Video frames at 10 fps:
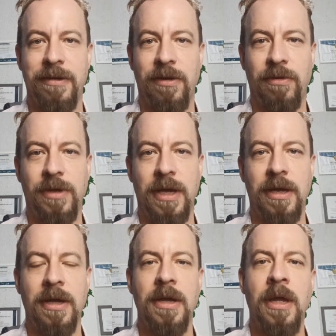
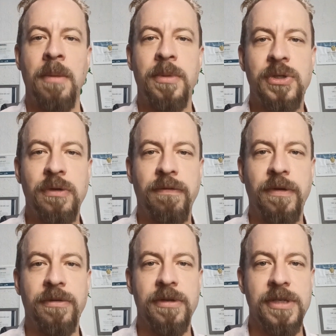Okay, but you
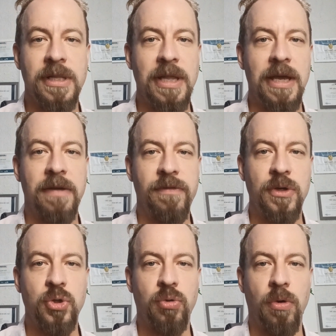feel there's a lack of
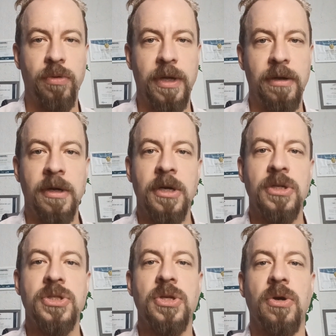control there,
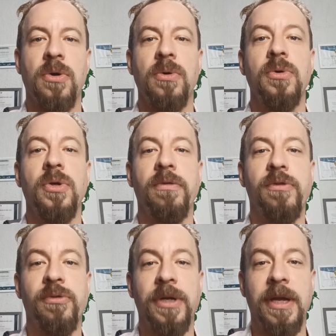so you've
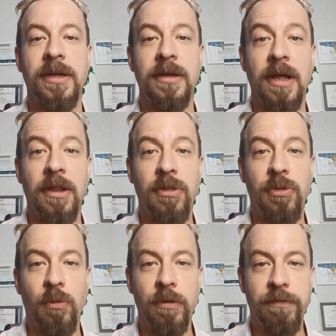created a
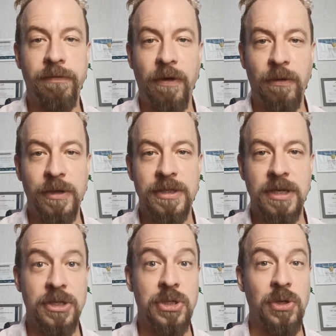thought focus
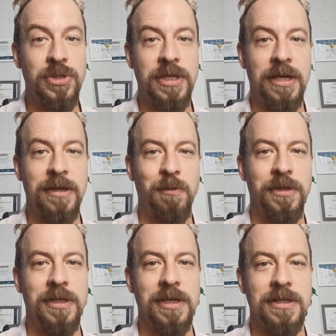associated
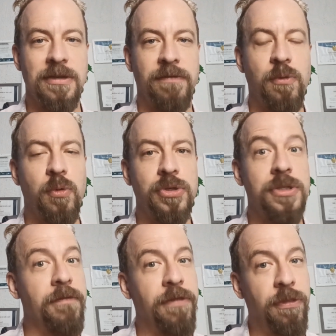with this. Of course,
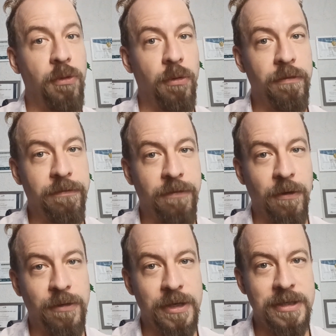the thought
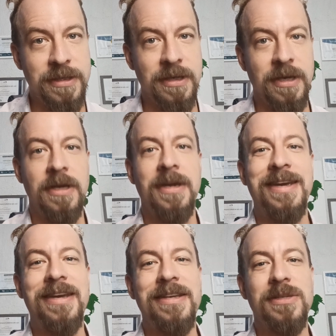focus
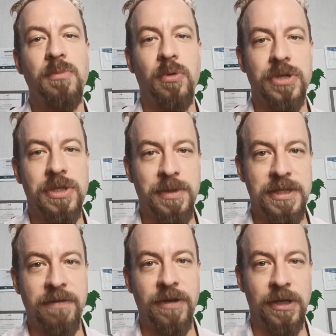is more
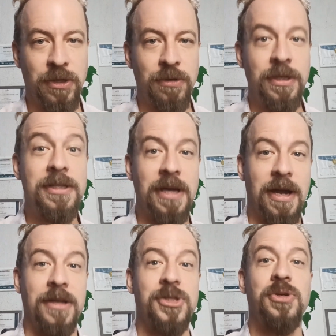specific. You need to
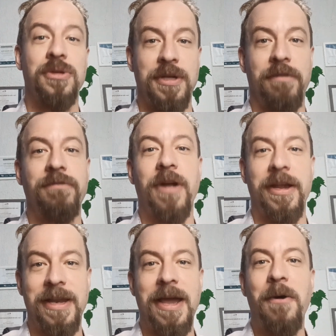ask yourself
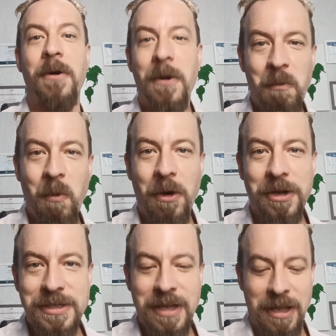right now, what
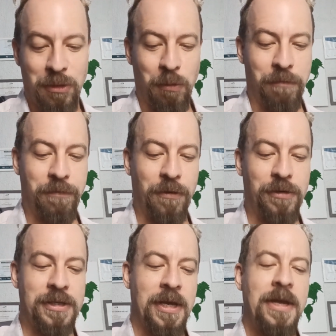is that thought
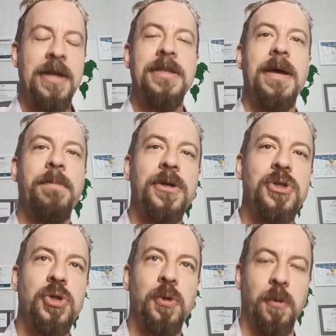focus? Number
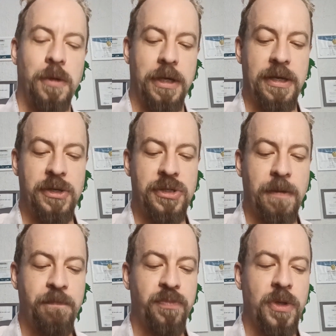two
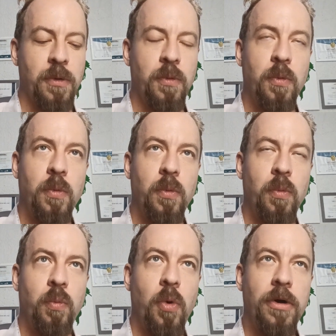is,
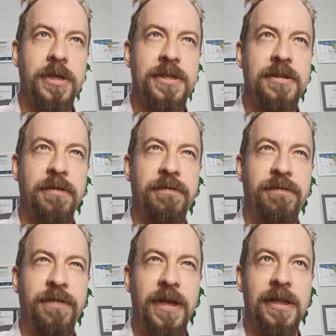what is the
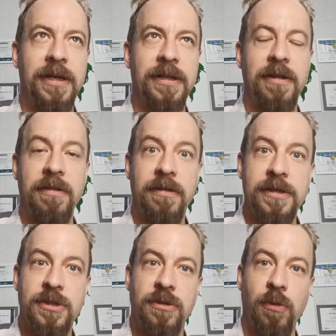feeling that
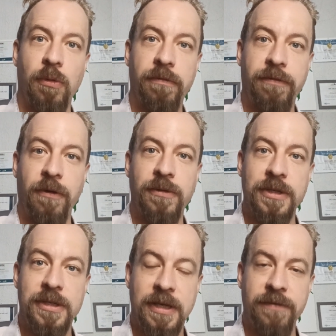this thought
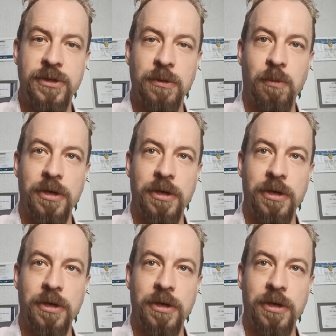focus gives you?